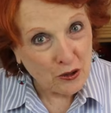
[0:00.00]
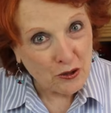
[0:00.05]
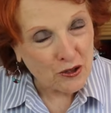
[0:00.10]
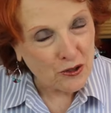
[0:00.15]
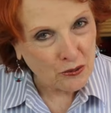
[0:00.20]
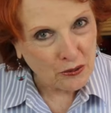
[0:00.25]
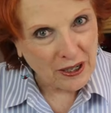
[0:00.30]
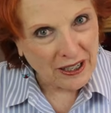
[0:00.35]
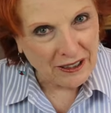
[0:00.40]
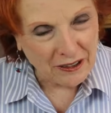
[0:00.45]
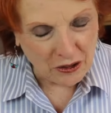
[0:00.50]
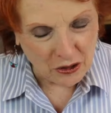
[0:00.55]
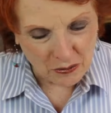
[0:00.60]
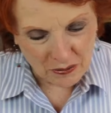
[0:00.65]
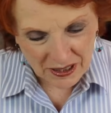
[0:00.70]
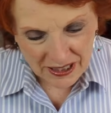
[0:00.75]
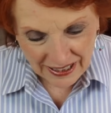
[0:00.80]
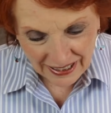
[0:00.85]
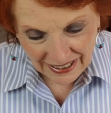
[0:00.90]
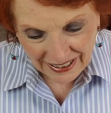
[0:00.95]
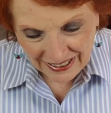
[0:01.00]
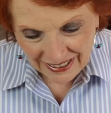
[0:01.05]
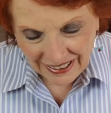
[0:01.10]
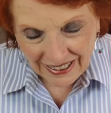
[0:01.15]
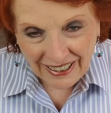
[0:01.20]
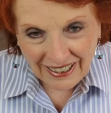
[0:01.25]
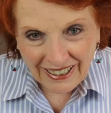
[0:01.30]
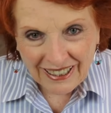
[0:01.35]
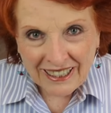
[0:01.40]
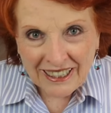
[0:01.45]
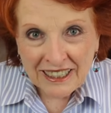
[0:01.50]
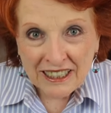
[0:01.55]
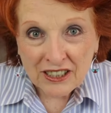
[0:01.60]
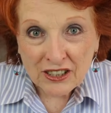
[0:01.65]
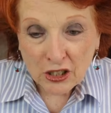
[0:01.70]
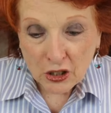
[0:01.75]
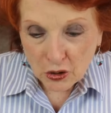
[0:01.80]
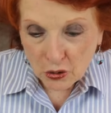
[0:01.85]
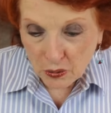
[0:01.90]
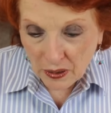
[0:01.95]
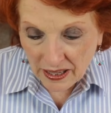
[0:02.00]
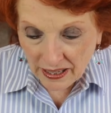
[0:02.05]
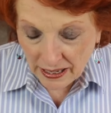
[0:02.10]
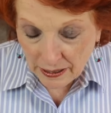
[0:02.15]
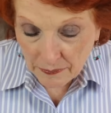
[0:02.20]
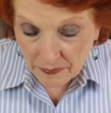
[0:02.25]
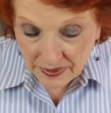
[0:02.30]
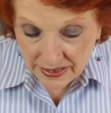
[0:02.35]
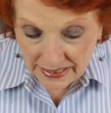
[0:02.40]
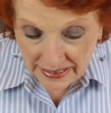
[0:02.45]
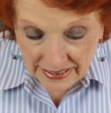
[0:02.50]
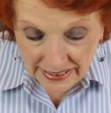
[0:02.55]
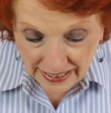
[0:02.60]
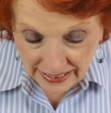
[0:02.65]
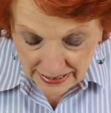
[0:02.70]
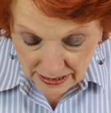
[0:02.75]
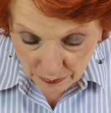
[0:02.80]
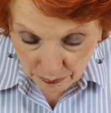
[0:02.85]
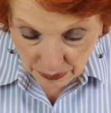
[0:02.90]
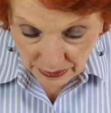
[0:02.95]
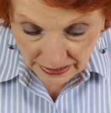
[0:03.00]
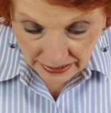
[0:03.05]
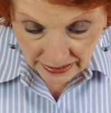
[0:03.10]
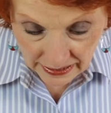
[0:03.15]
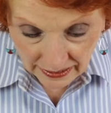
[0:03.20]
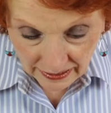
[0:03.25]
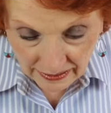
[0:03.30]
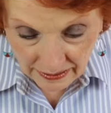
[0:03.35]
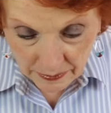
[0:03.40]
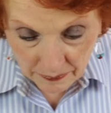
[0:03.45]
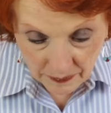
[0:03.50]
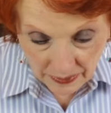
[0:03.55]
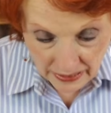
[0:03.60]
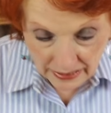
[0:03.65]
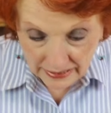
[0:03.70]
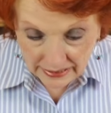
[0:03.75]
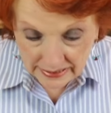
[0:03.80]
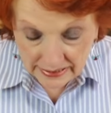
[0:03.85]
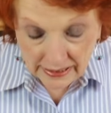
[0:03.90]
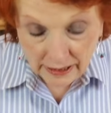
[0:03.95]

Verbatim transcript: Rose Red Homestead. So um, this has been uh,